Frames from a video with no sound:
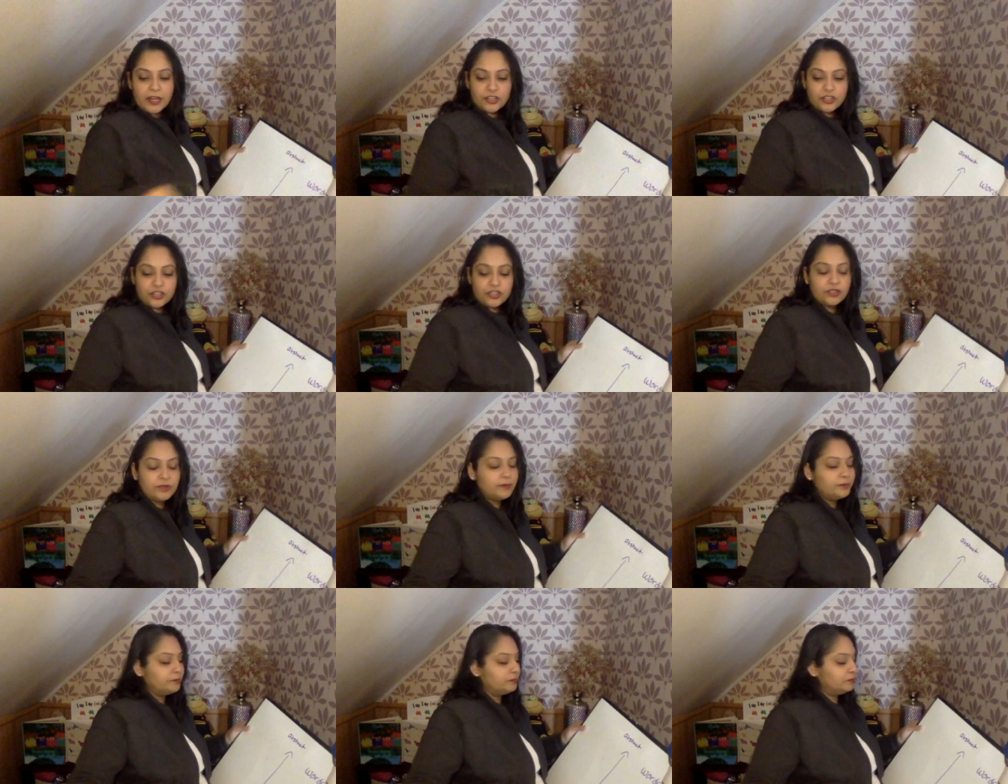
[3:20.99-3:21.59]

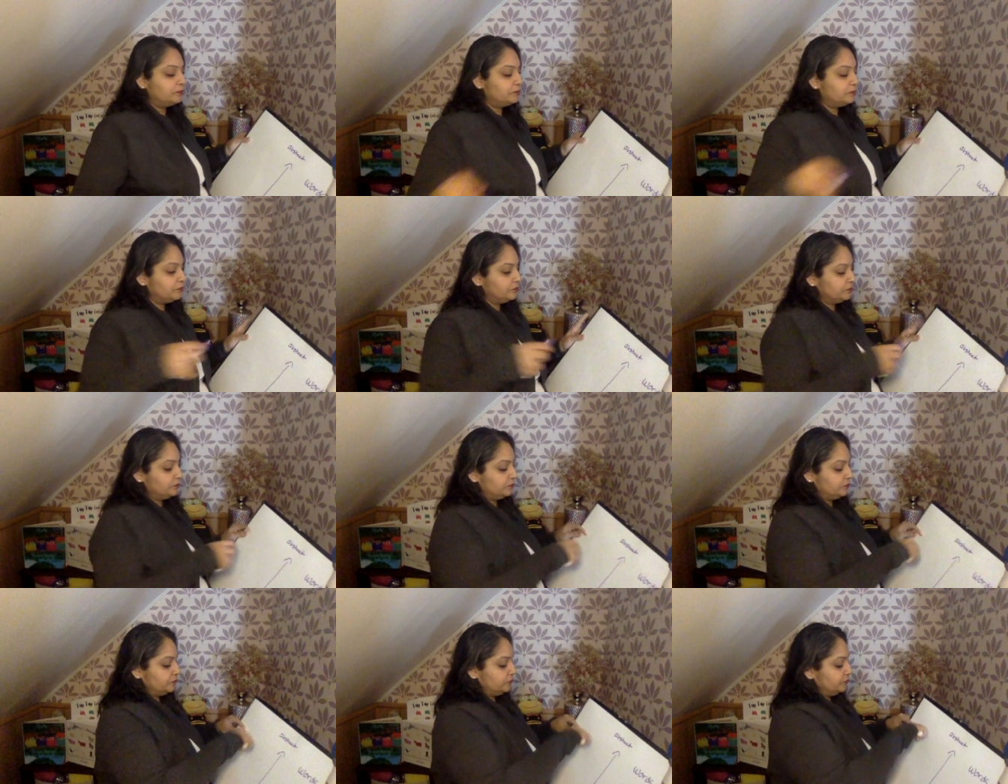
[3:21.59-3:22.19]
should
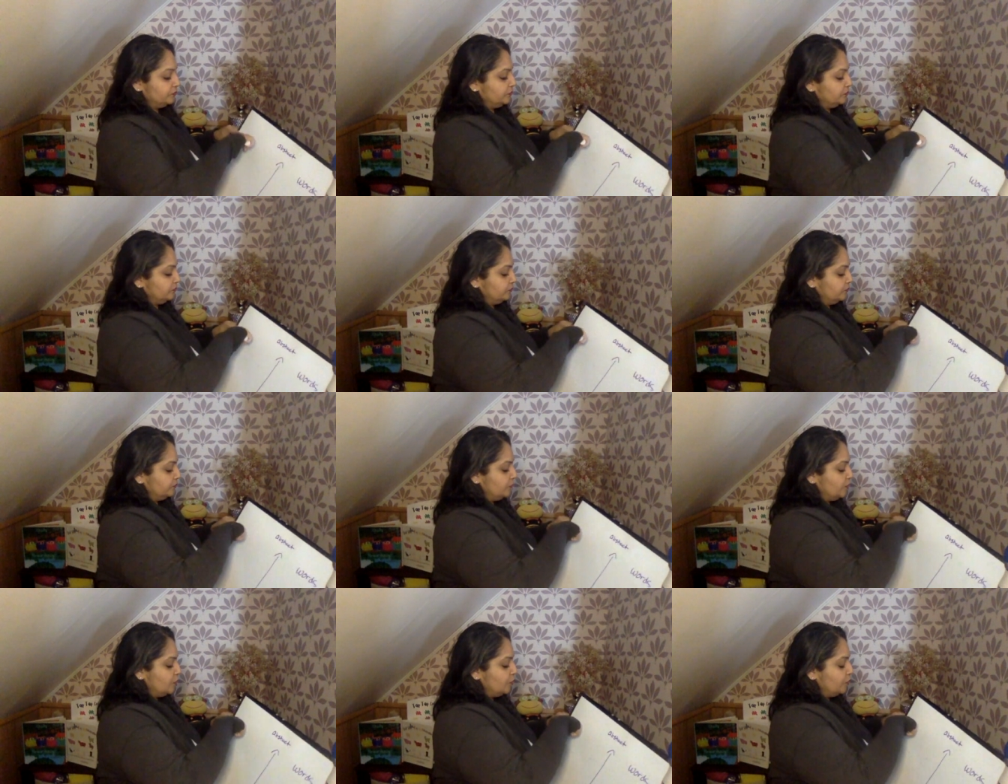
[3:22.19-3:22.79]

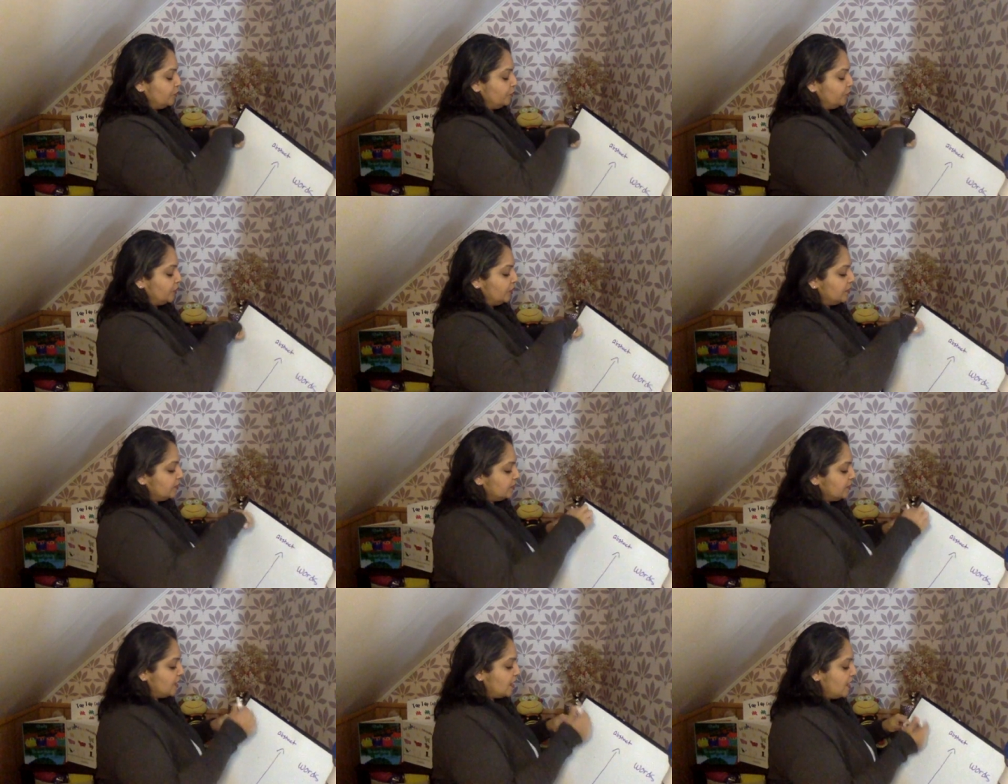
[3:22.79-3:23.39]
do in
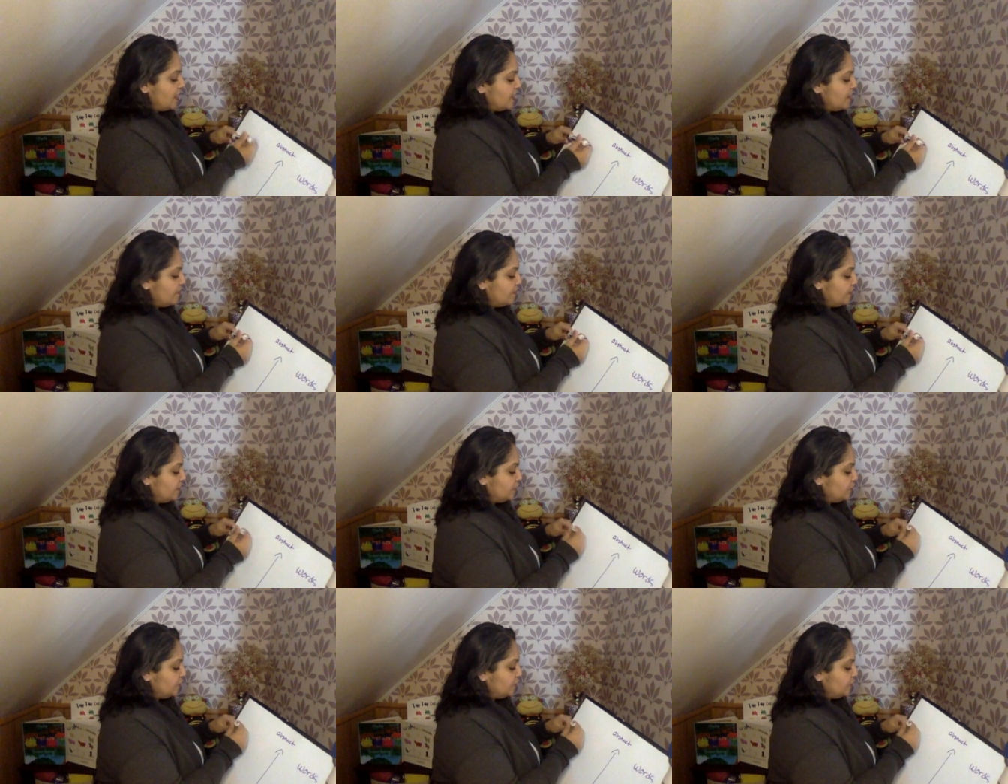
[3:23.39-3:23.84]
real time.